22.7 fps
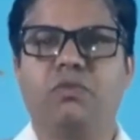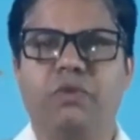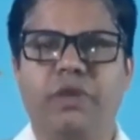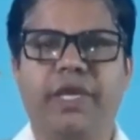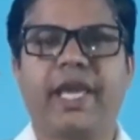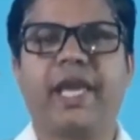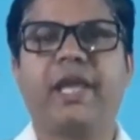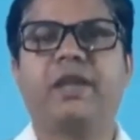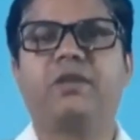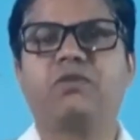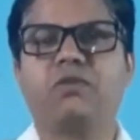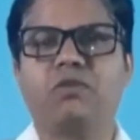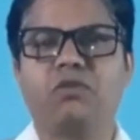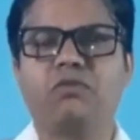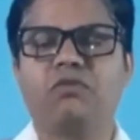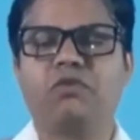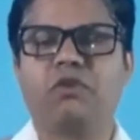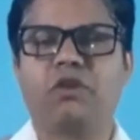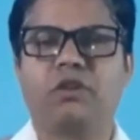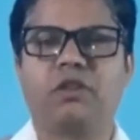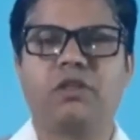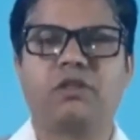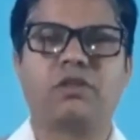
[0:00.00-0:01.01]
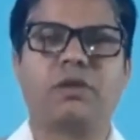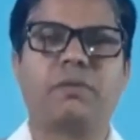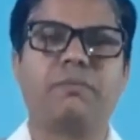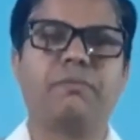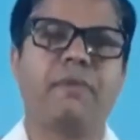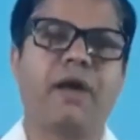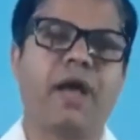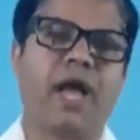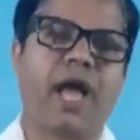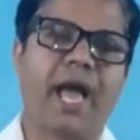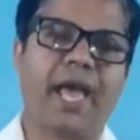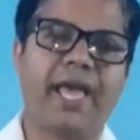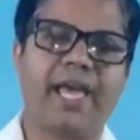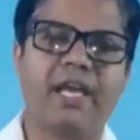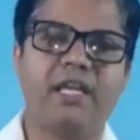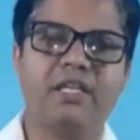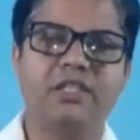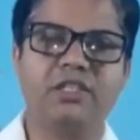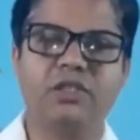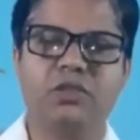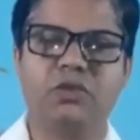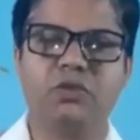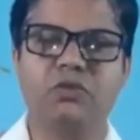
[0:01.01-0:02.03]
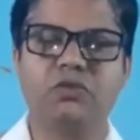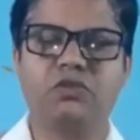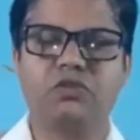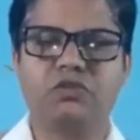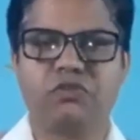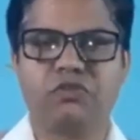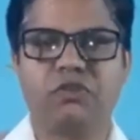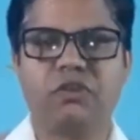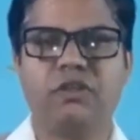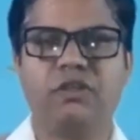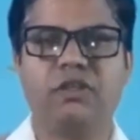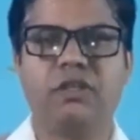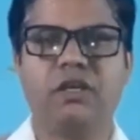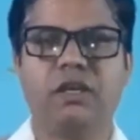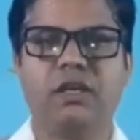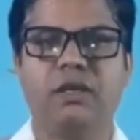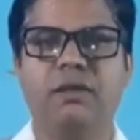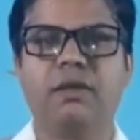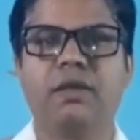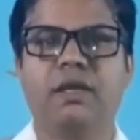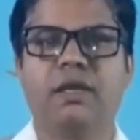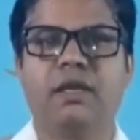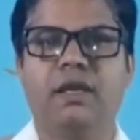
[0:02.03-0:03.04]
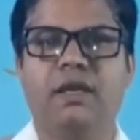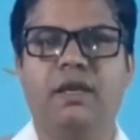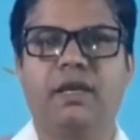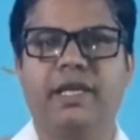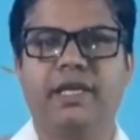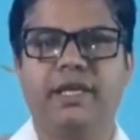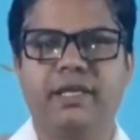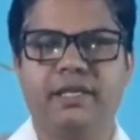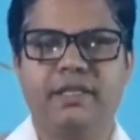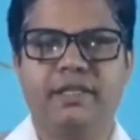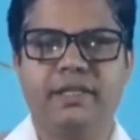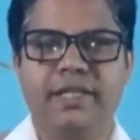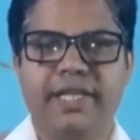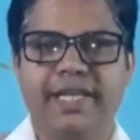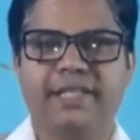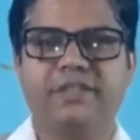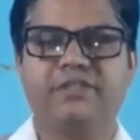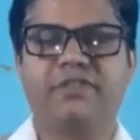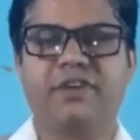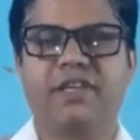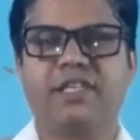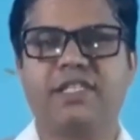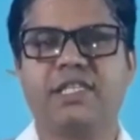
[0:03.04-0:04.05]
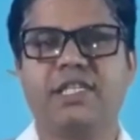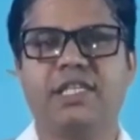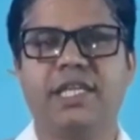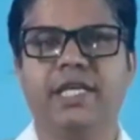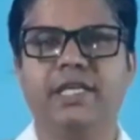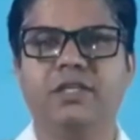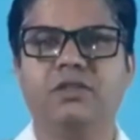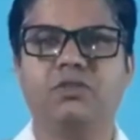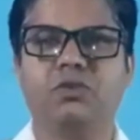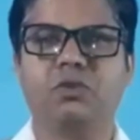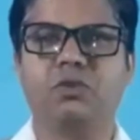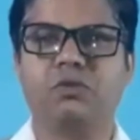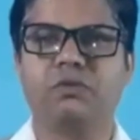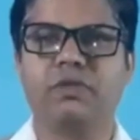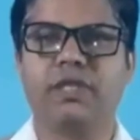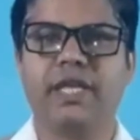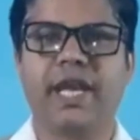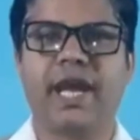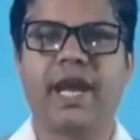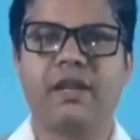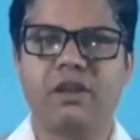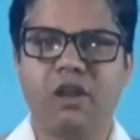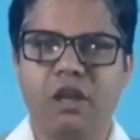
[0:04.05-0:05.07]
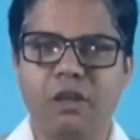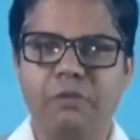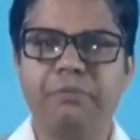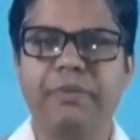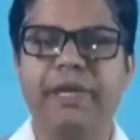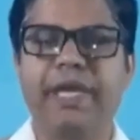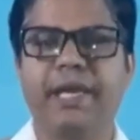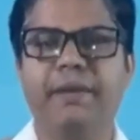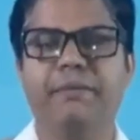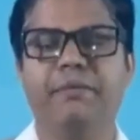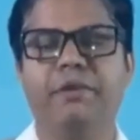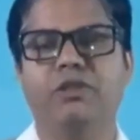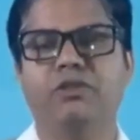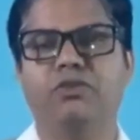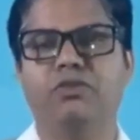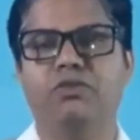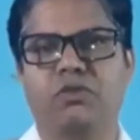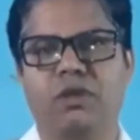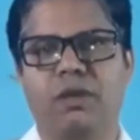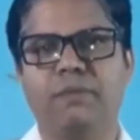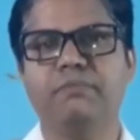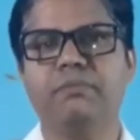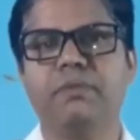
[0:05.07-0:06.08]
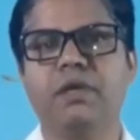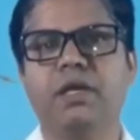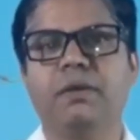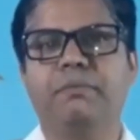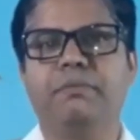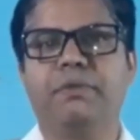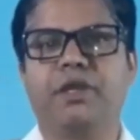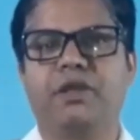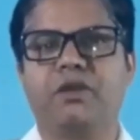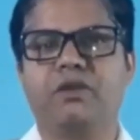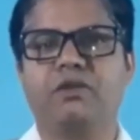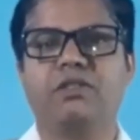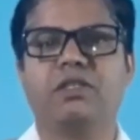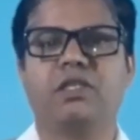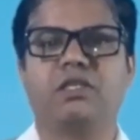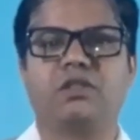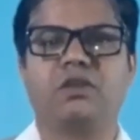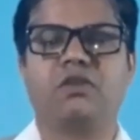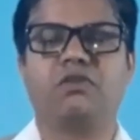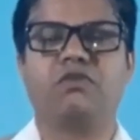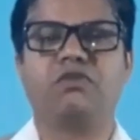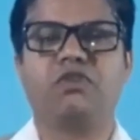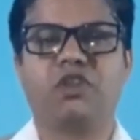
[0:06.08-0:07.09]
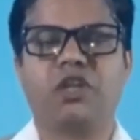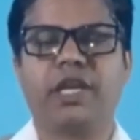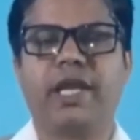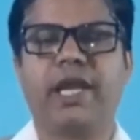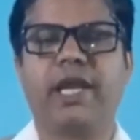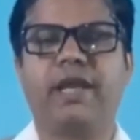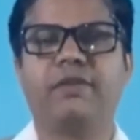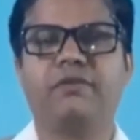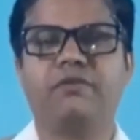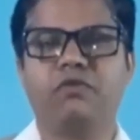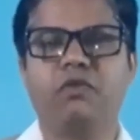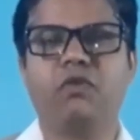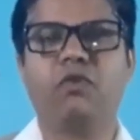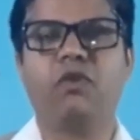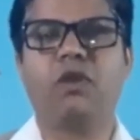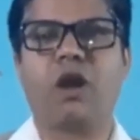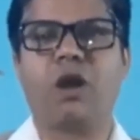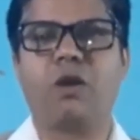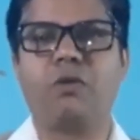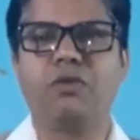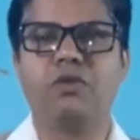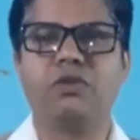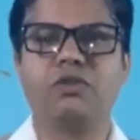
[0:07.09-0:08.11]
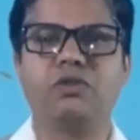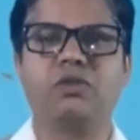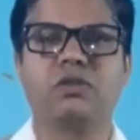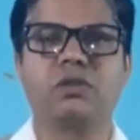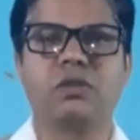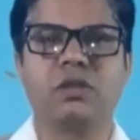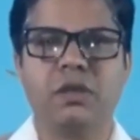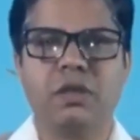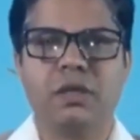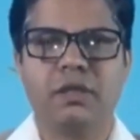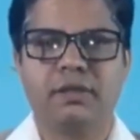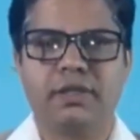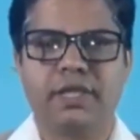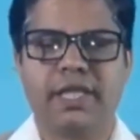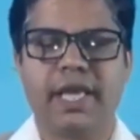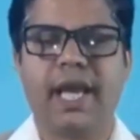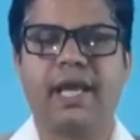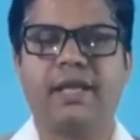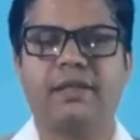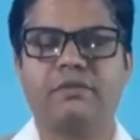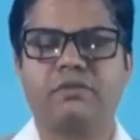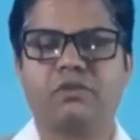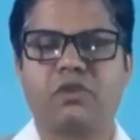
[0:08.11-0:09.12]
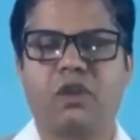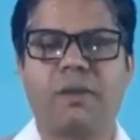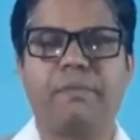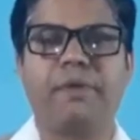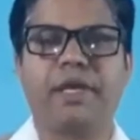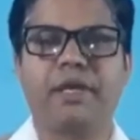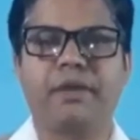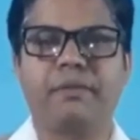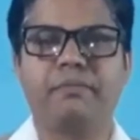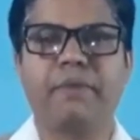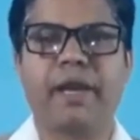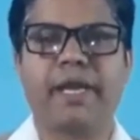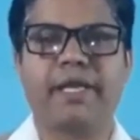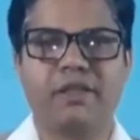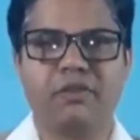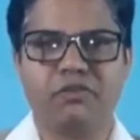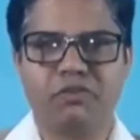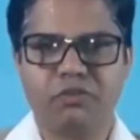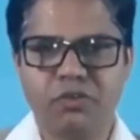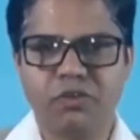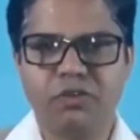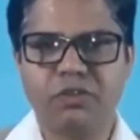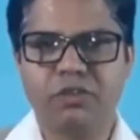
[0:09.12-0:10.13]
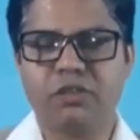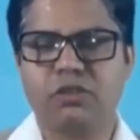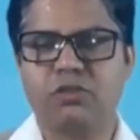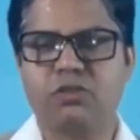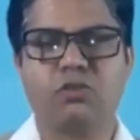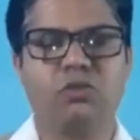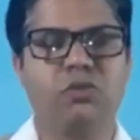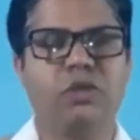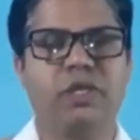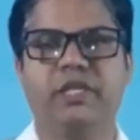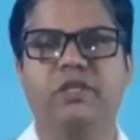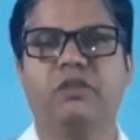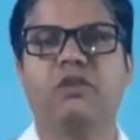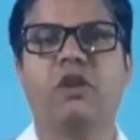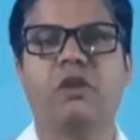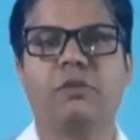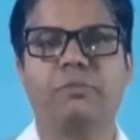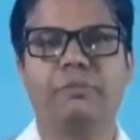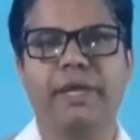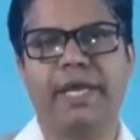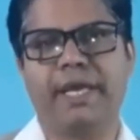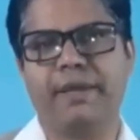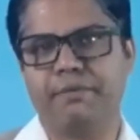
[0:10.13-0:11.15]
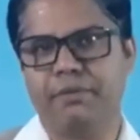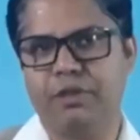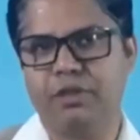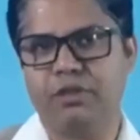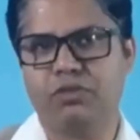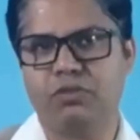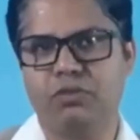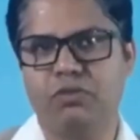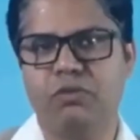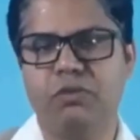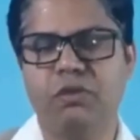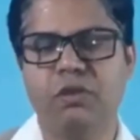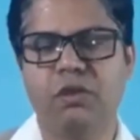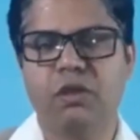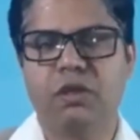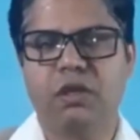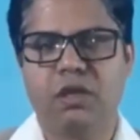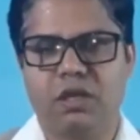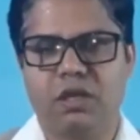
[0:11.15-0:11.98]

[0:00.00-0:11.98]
we can go for the some high altitudes for the in net facility, so they are not be able to come, because it's the 3 and 4 hours they are coming by the foot, so it not be able to